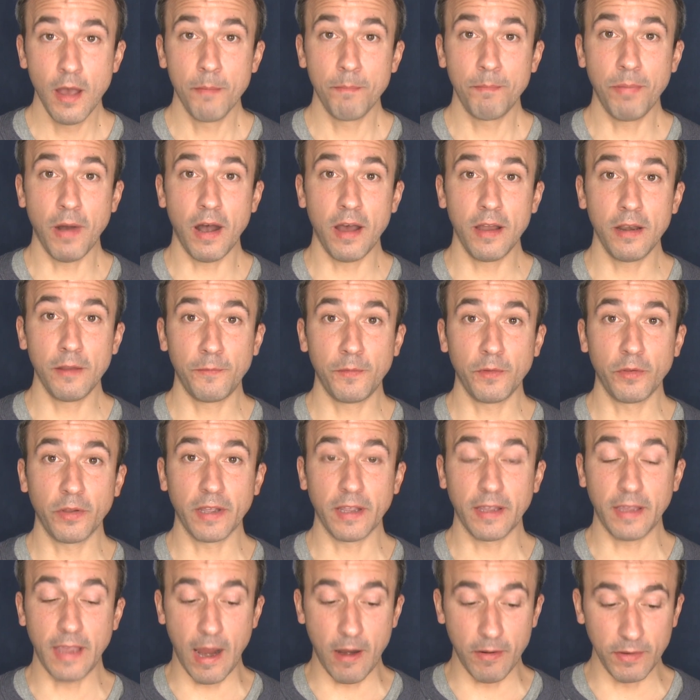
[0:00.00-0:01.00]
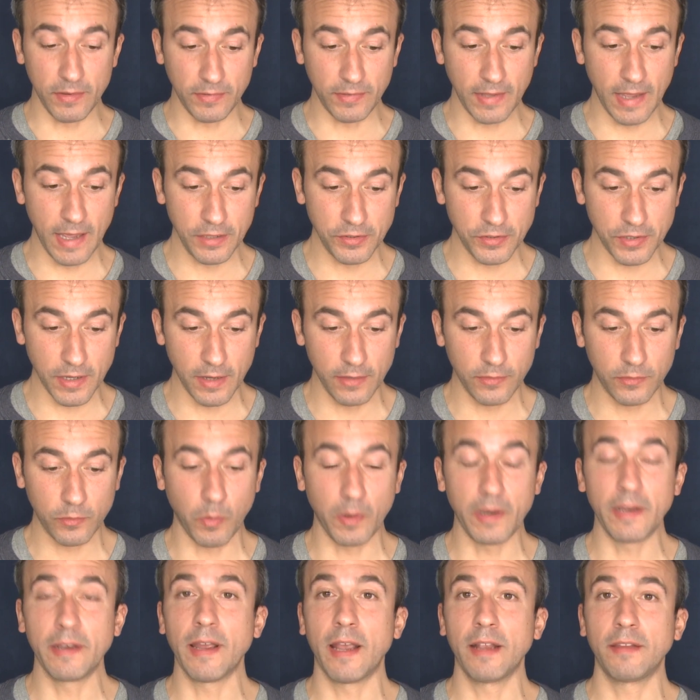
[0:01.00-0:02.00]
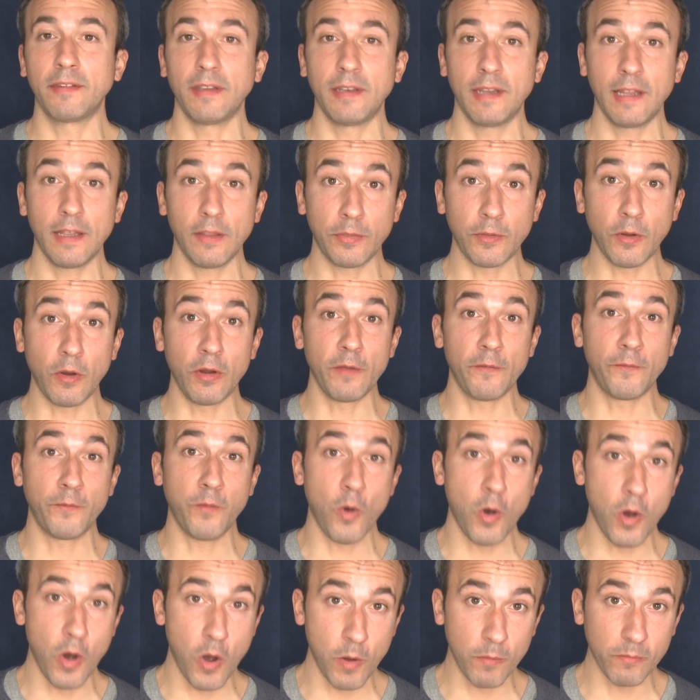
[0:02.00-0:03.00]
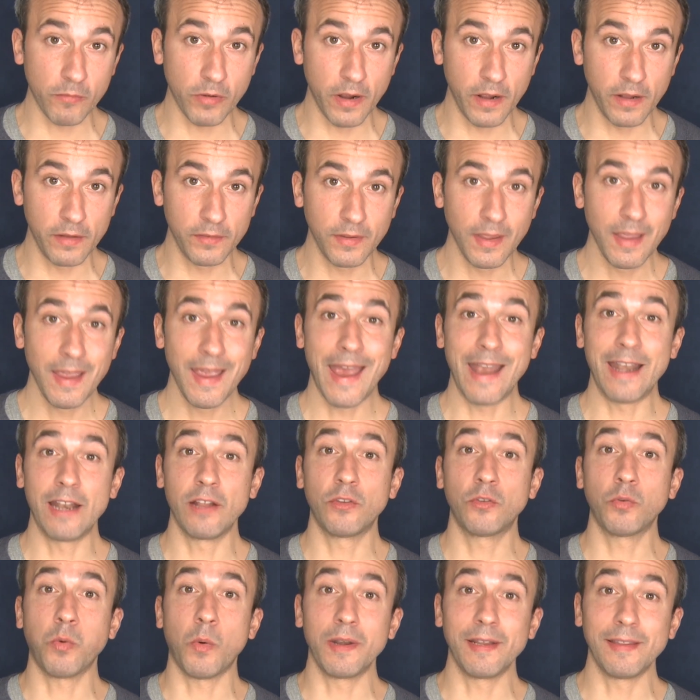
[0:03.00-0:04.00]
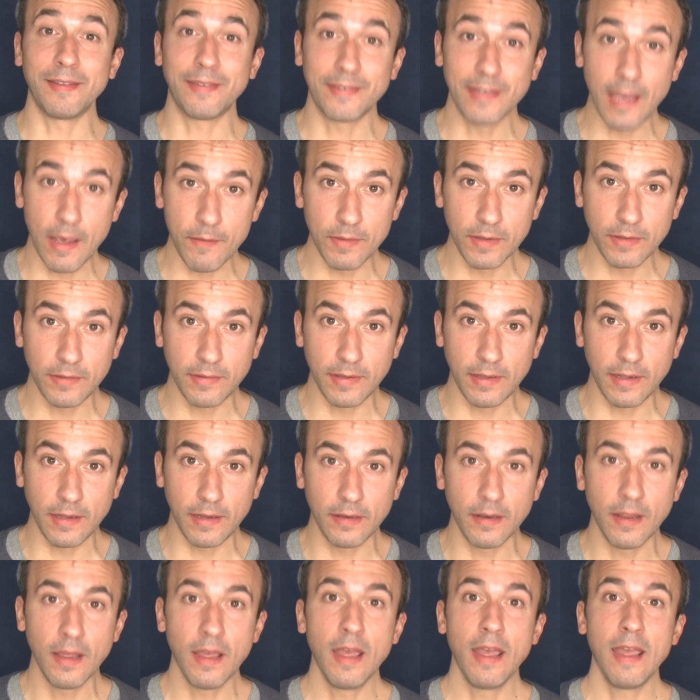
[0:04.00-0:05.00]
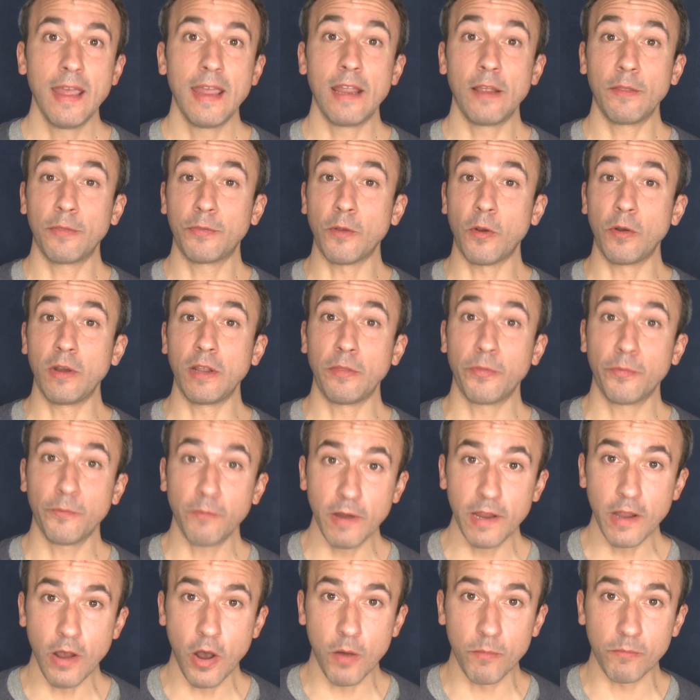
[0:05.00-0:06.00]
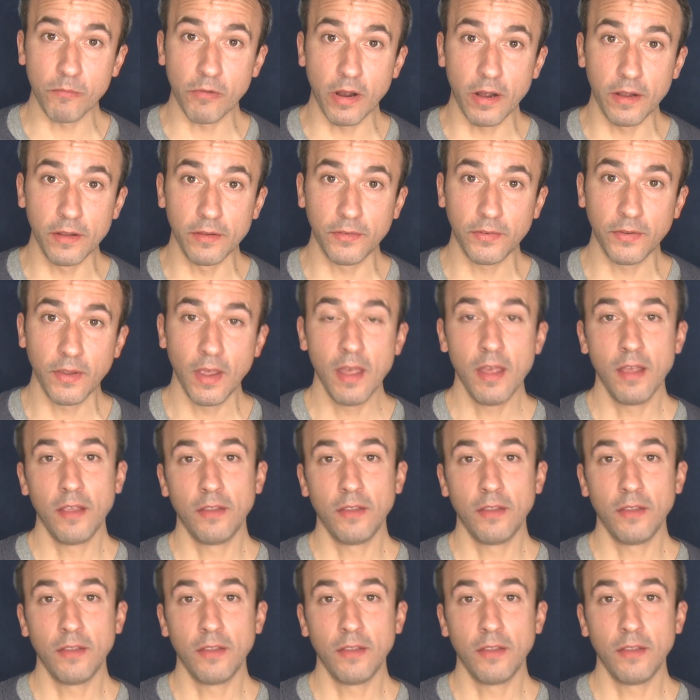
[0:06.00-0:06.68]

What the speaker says: But if you look at Gary Sanchez, 2019 hit 34 home runs, and in 2017 hit 33 home runs.